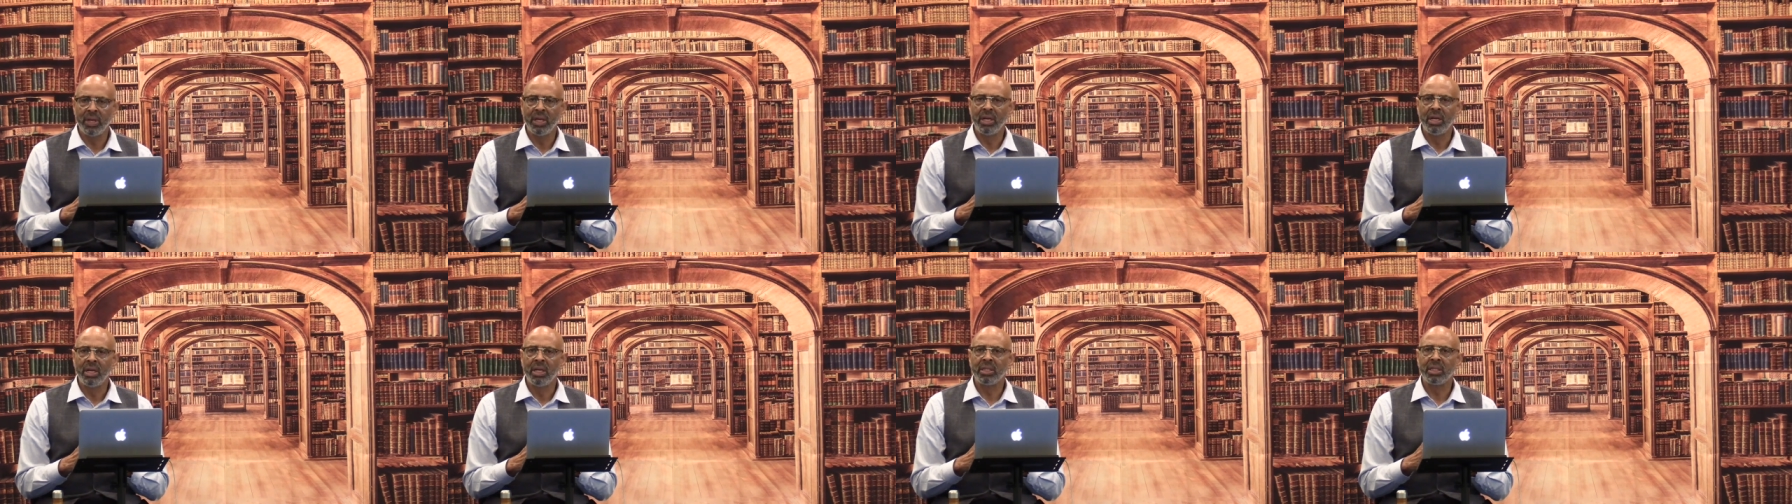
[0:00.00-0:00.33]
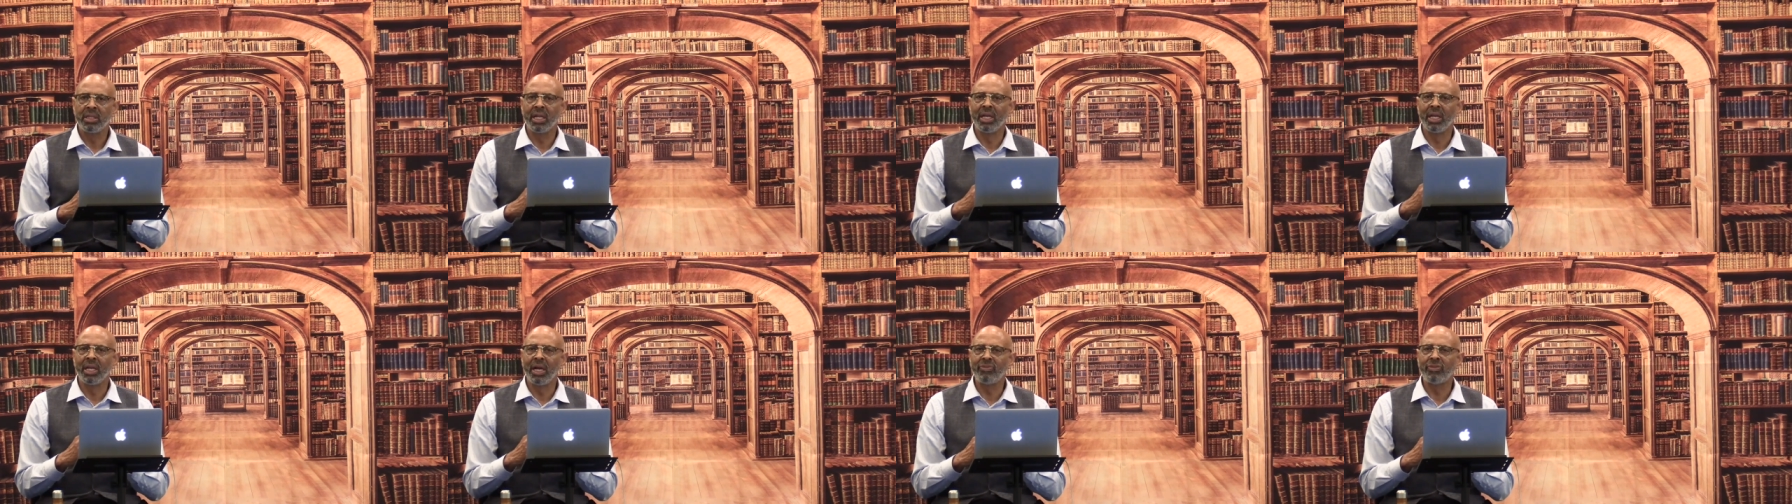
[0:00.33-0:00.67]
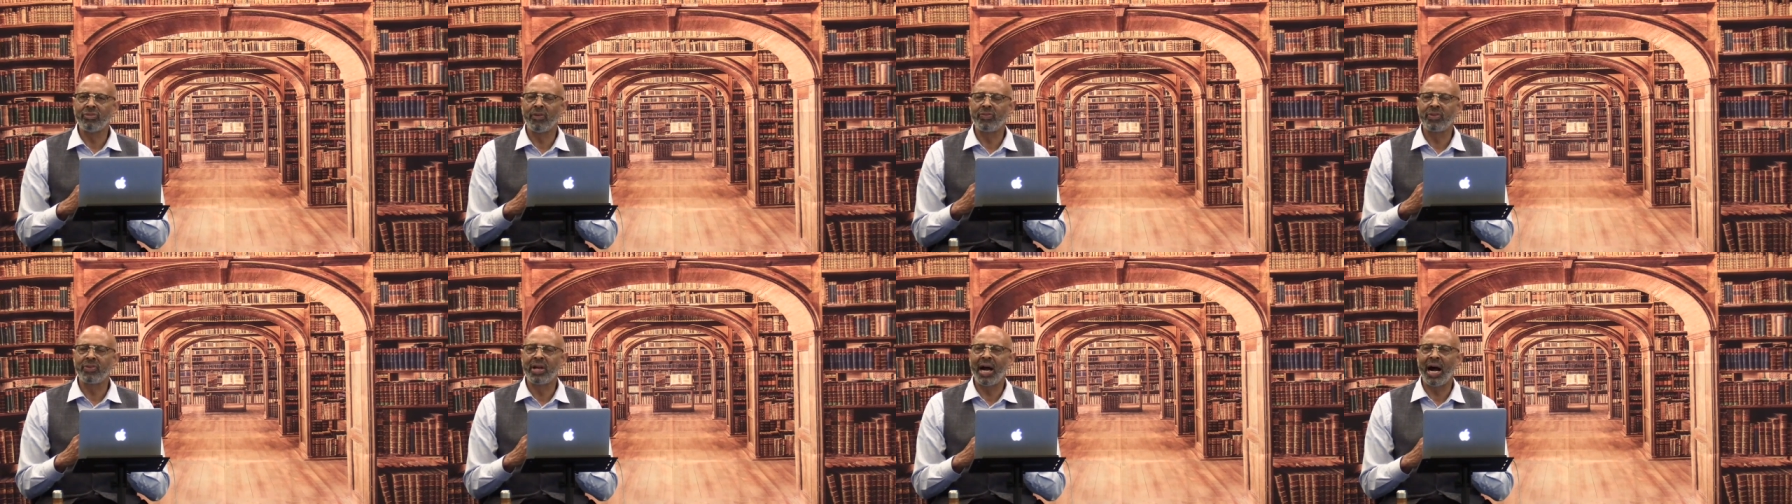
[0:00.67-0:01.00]
the love of
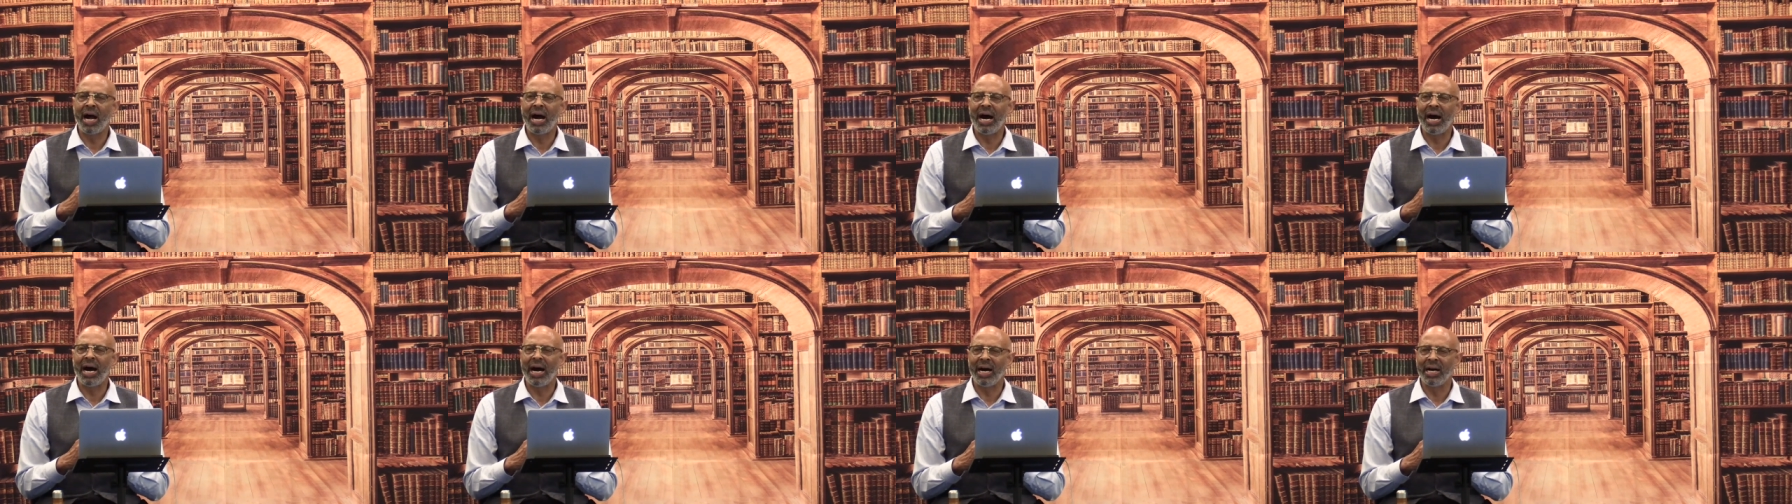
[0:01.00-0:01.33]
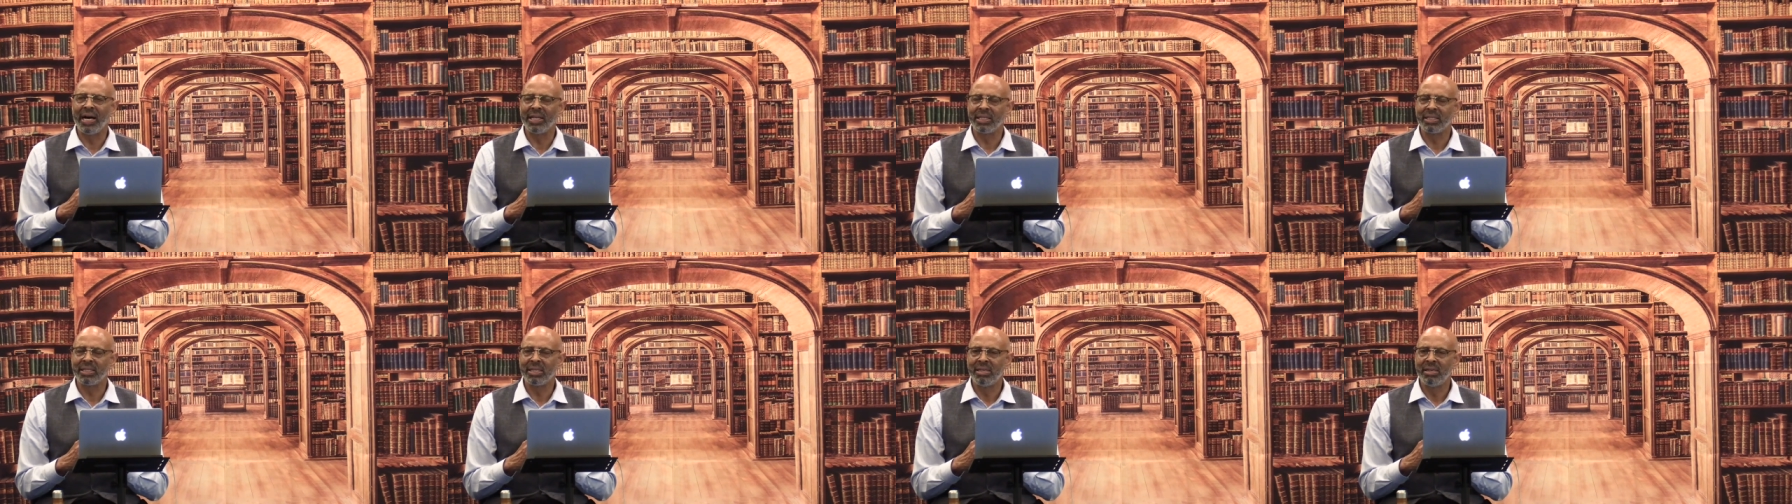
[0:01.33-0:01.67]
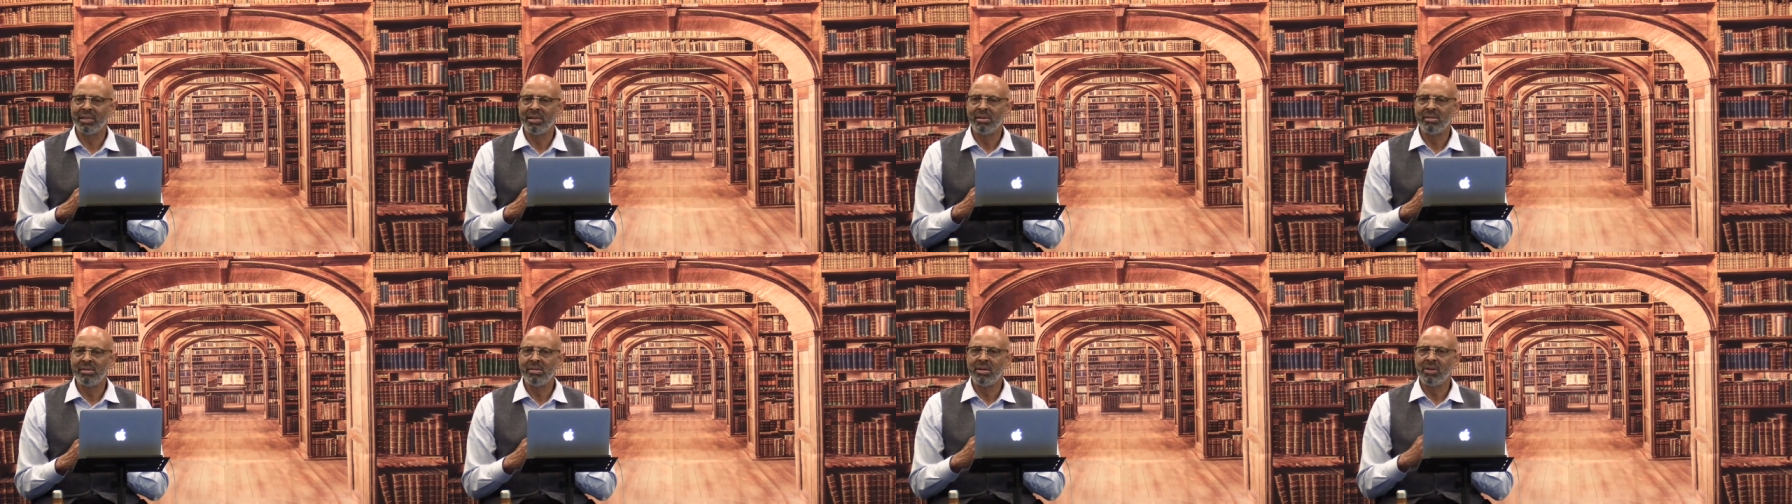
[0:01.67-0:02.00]
God,
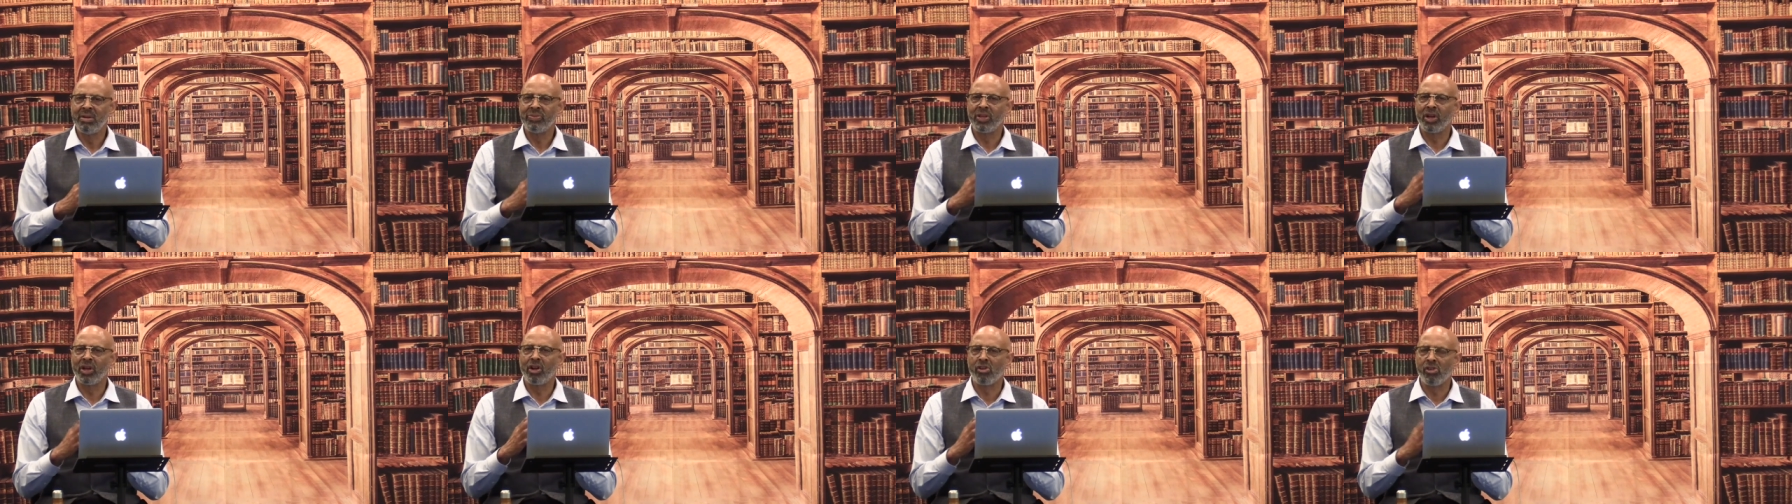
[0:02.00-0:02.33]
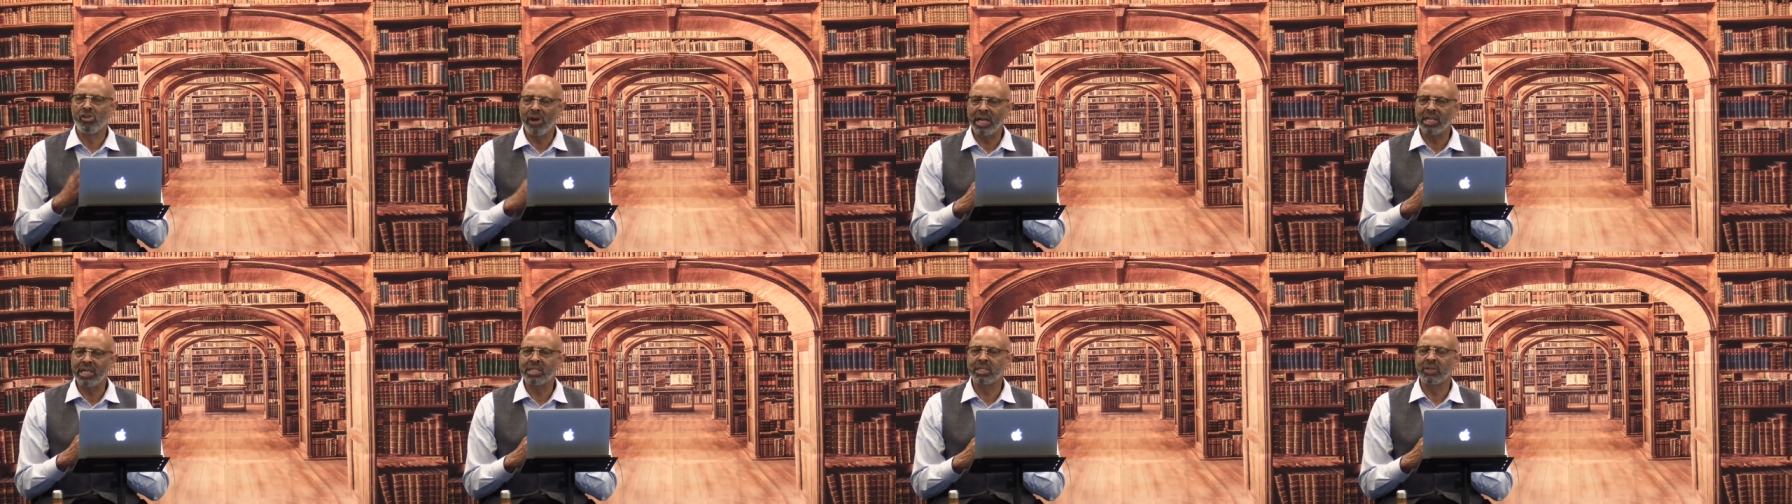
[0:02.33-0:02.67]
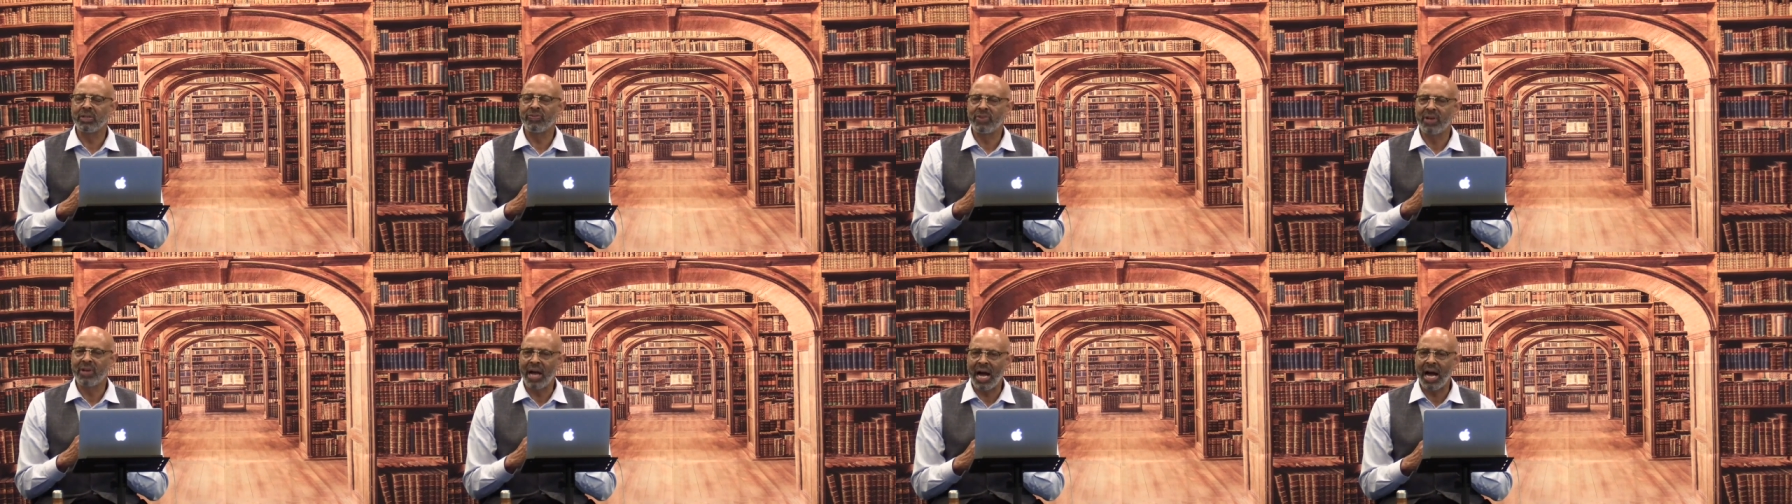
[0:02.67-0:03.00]
the grace of
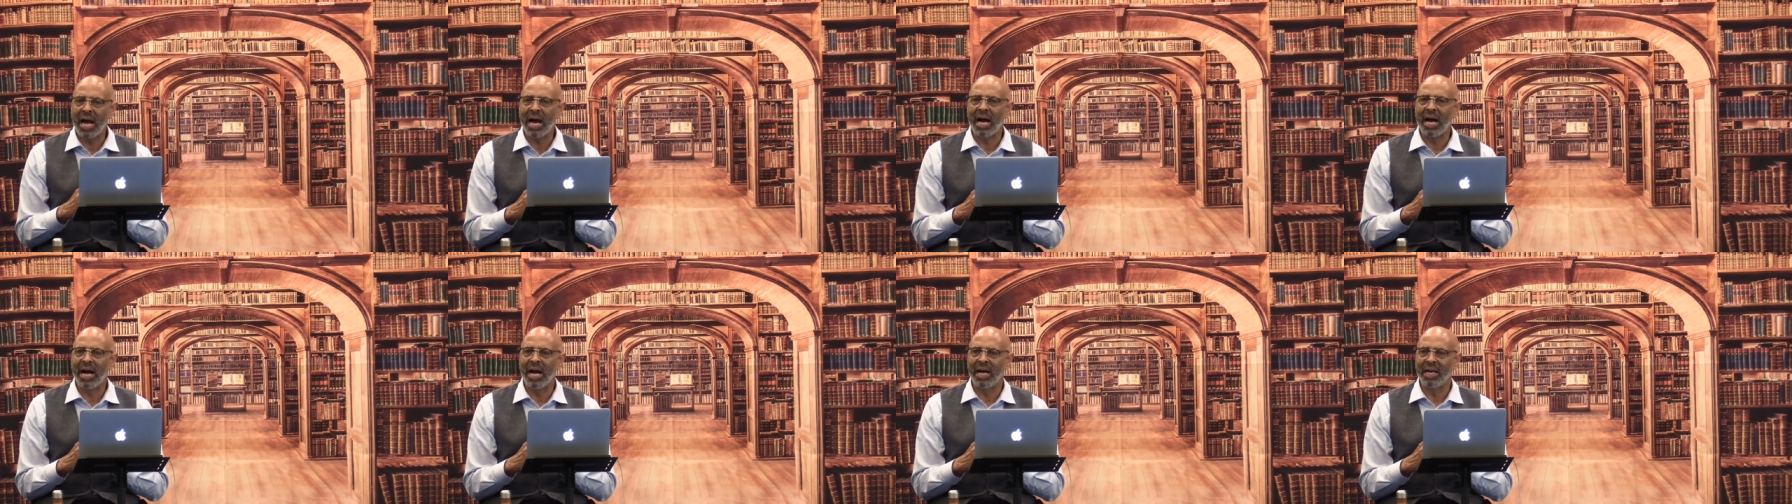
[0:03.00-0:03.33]
God.